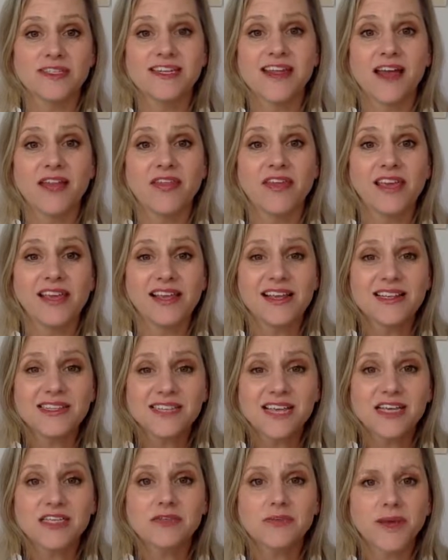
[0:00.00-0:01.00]
Now, the
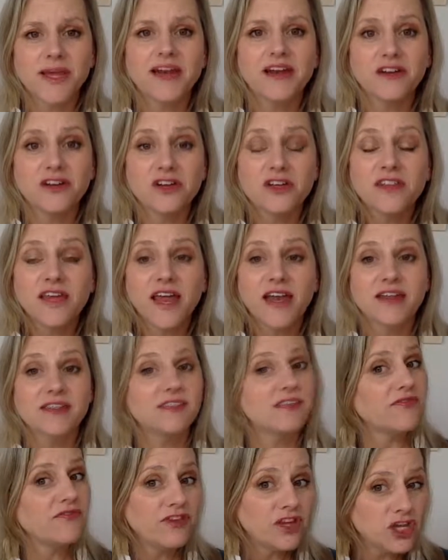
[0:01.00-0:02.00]
easiest way to do that is
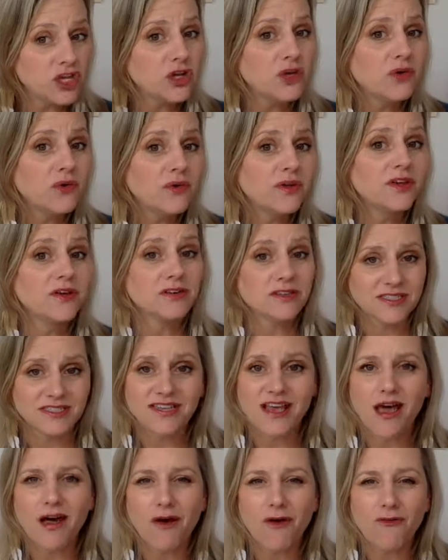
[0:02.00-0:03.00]
if you
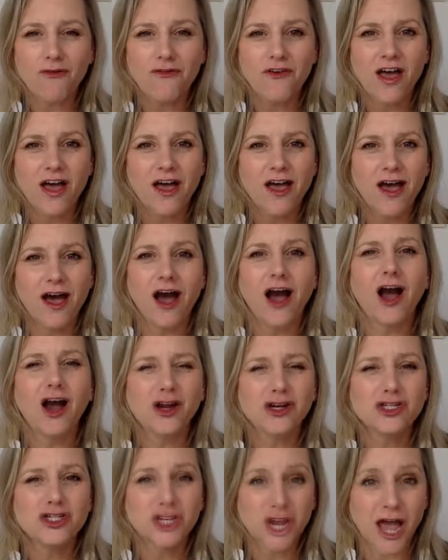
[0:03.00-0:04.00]
yourself
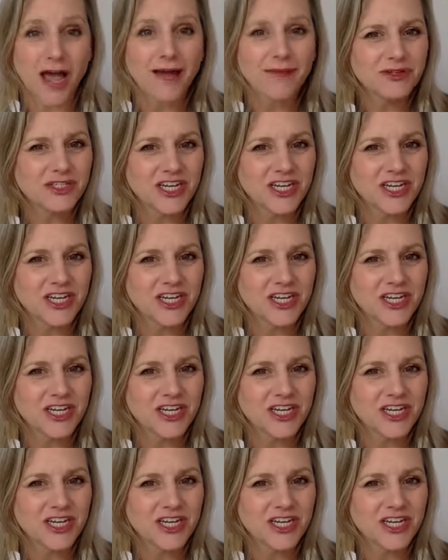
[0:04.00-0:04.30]
are job